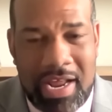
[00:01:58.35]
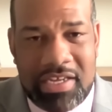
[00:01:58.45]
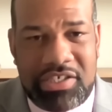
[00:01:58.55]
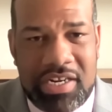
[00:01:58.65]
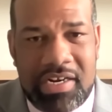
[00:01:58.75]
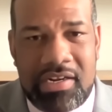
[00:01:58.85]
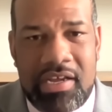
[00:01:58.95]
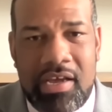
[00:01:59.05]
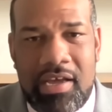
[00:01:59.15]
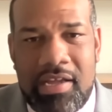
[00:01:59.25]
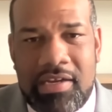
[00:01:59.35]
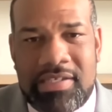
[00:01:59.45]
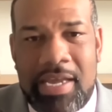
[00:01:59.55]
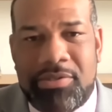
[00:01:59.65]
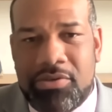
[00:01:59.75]
but I think she did a, a, an
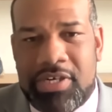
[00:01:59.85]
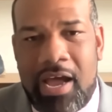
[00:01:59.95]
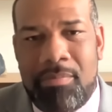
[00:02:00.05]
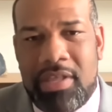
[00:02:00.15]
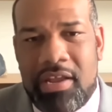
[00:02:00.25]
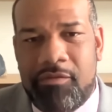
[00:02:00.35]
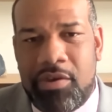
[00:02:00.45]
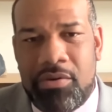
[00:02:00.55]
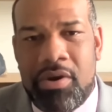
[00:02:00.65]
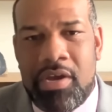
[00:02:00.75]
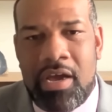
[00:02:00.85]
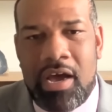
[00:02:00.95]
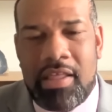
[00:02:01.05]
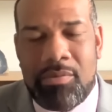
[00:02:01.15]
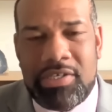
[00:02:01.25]
exceptional job in the interview
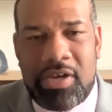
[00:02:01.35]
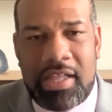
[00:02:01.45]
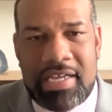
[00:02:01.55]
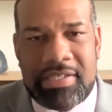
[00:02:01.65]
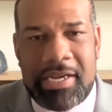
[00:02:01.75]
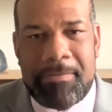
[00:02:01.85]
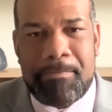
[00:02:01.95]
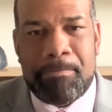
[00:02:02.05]
uh, that we saw last night.